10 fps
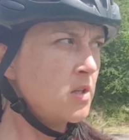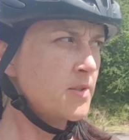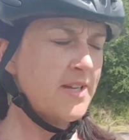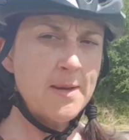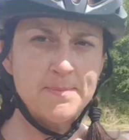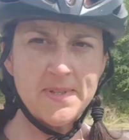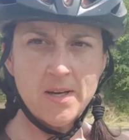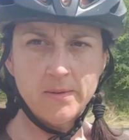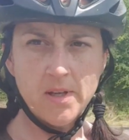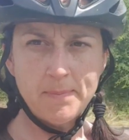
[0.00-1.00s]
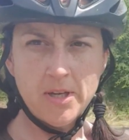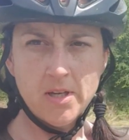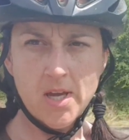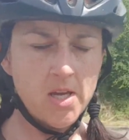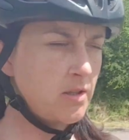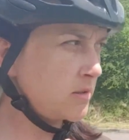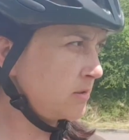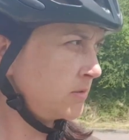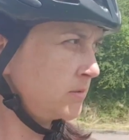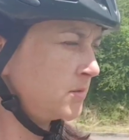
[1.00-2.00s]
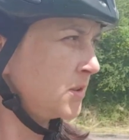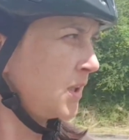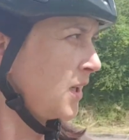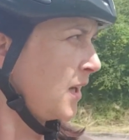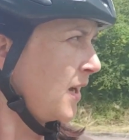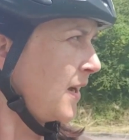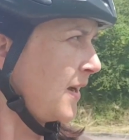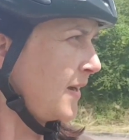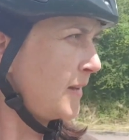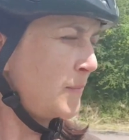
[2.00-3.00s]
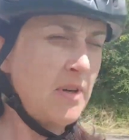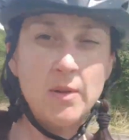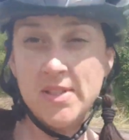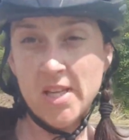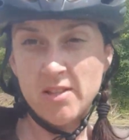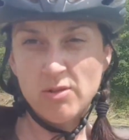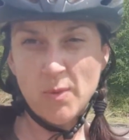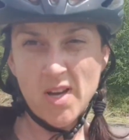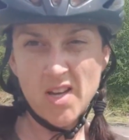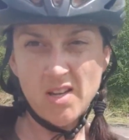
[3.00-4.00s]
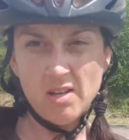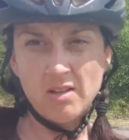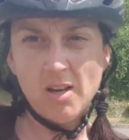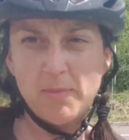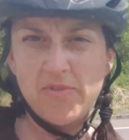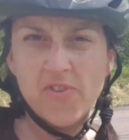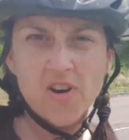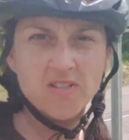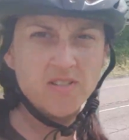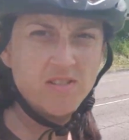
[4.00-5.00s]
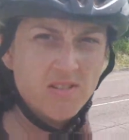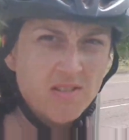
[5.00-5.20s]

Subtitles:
So I came down that big hill, I turned the other way. Now I'm in France.